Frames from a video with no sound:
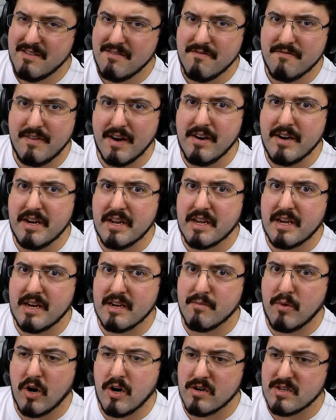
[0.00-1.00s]
very
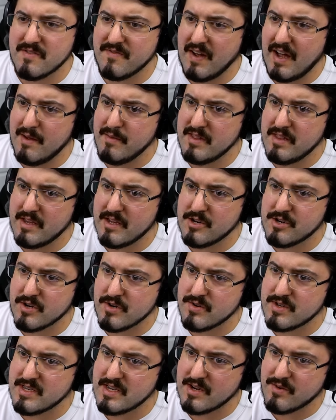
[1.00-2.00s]
Kingdom Hearts vibe in the
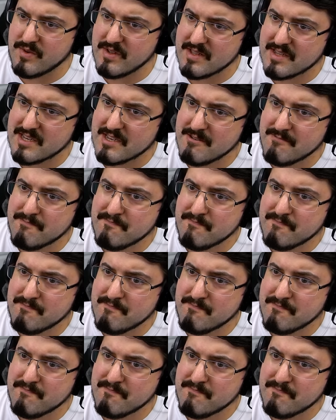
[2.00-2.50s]
intro sequence.